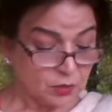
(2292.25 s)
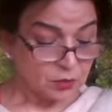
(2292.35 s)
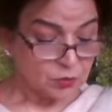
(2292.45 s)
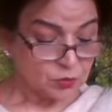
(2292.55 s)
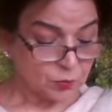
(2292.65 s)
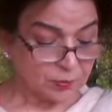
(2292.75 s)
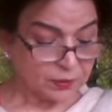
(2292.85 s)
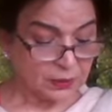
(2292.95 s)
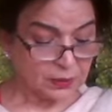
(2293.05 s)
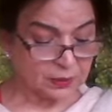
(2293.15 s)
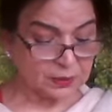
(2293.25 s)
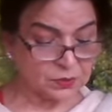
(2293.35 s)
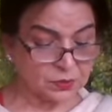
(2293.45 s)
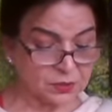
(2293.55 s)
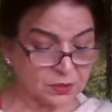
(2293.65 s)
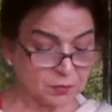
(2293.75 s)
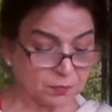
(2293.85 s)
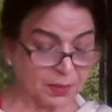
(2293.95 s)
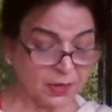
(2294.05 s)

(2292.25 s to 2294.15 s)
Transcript: Supratik raises his